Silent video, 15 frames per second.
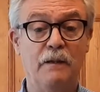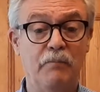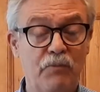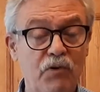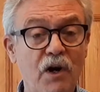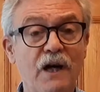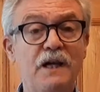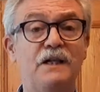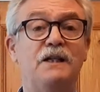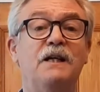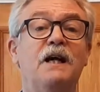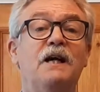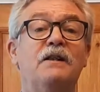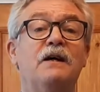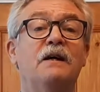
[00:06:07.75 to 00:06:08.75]
Pray
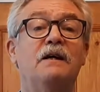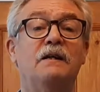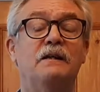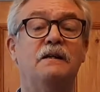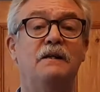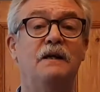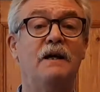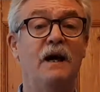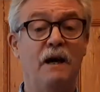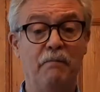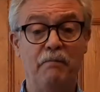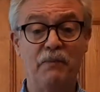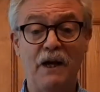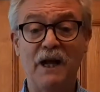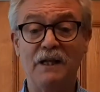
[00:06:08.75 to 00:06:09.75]
together
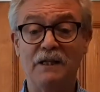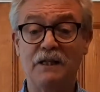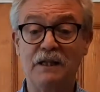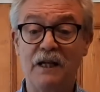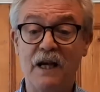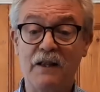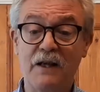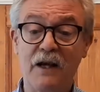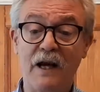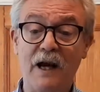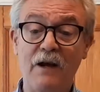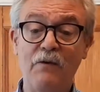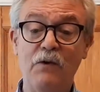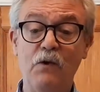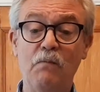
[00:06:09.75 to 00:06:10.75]
and plan together
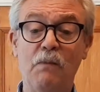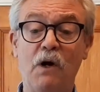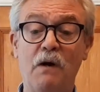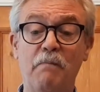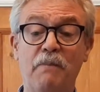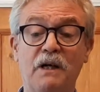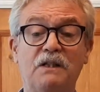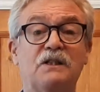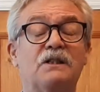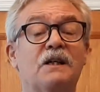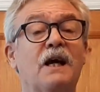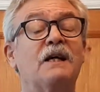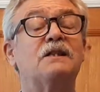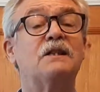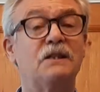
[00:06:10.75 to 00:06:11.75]
how you might best
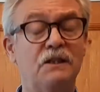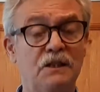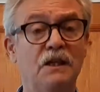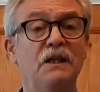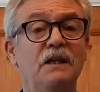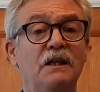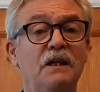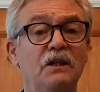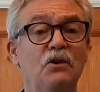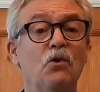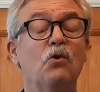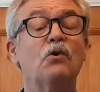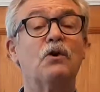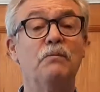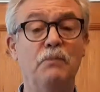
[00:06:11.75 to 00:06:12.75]
scatter seed in
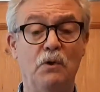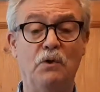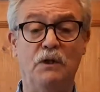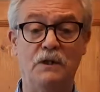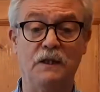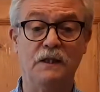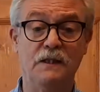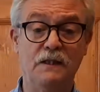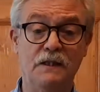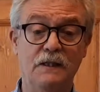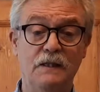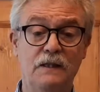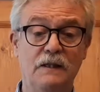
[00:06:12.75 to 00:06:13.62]
your communities,